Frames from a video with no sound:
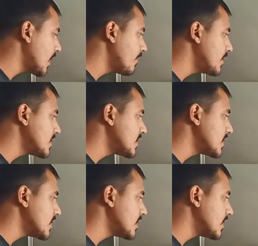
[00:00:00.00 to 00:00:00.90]

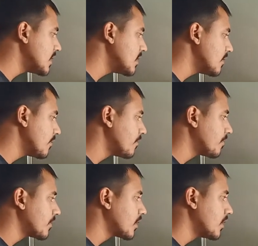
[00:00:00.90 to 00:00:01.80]
ABCD,
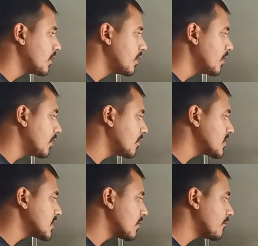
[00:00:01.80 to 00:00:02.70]
your
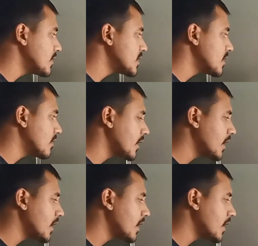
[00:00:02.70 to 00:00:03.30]
surface here